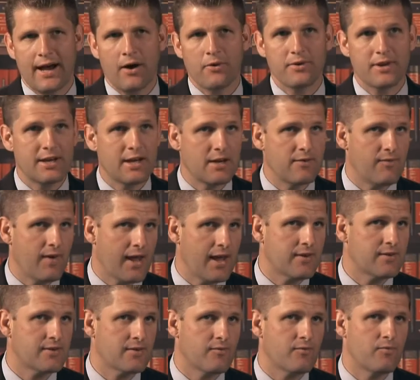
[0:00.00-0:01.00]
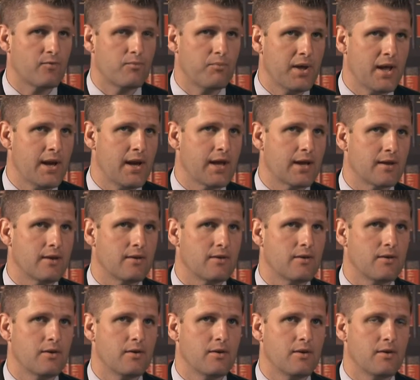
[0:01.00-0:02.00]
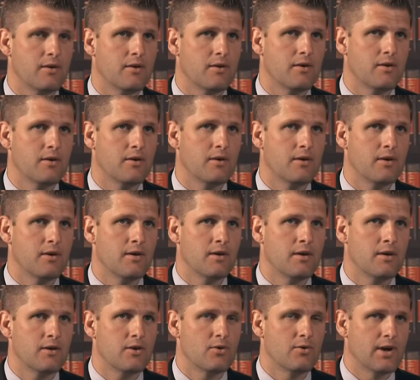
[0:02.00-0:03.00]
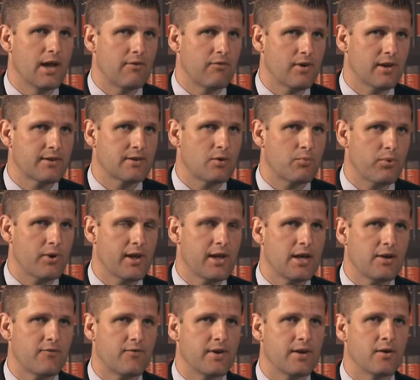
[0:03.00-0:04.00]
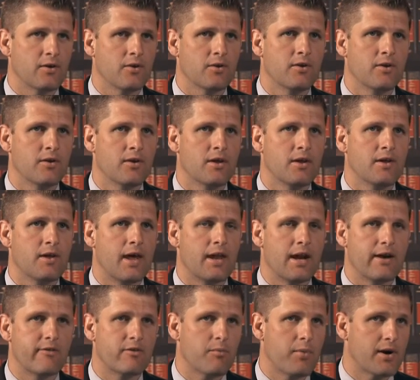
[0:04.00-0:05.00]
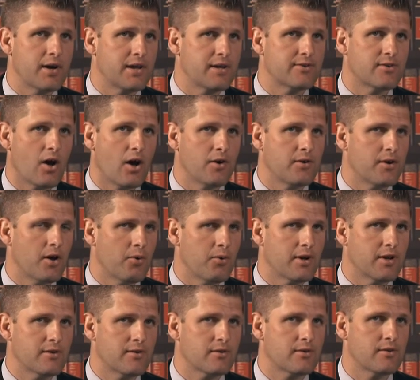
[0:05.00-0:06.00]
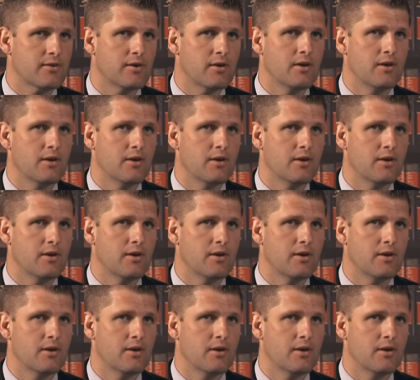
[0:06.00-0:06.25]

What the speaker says: out in advance of bidding, you're leveling the playing field and everybody is on notice